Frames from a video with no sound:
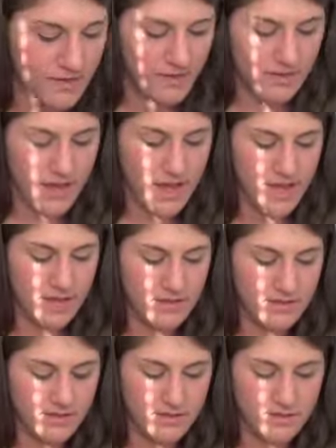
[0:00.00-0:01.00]
Okay,
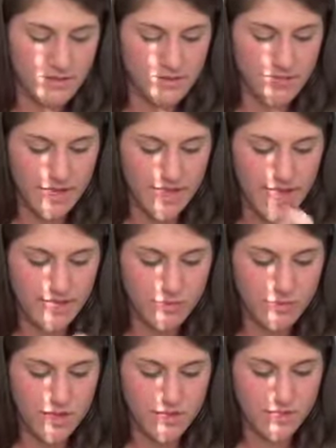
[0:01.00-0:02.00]
my last
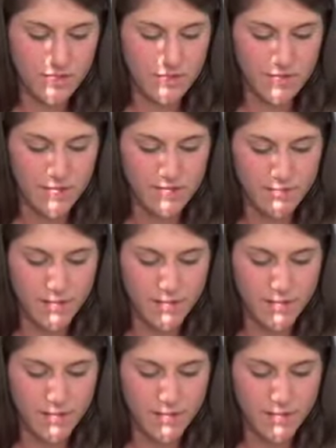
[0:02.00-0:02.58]
one's going in the